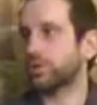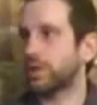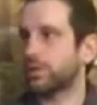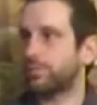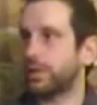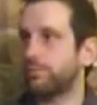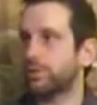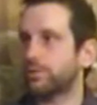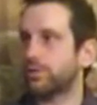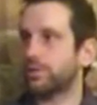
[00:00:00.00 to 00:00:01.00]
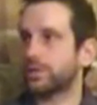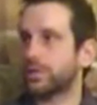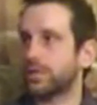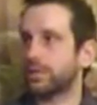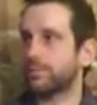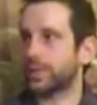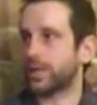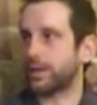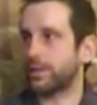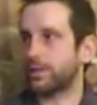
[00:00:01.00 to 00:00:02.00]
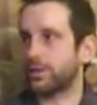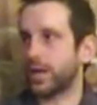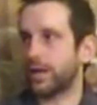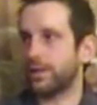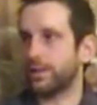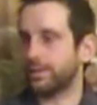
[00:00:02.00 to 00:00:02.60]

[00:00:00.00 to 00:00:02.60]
has been moved overseas, and particularly to China.